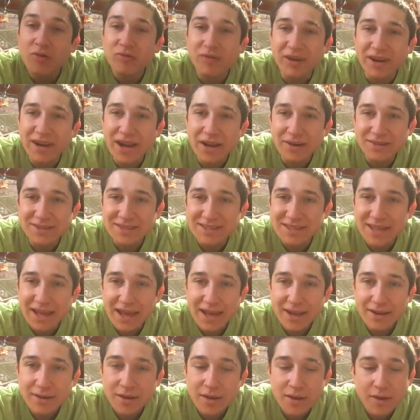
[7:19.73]
Right now it's
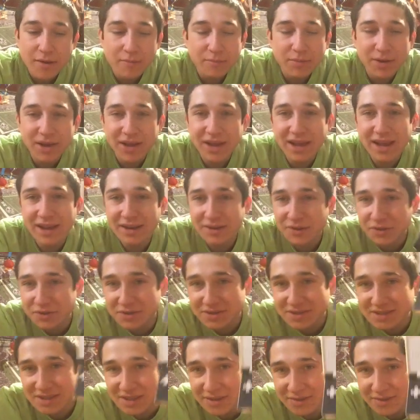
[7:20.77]
dead, but again, you can see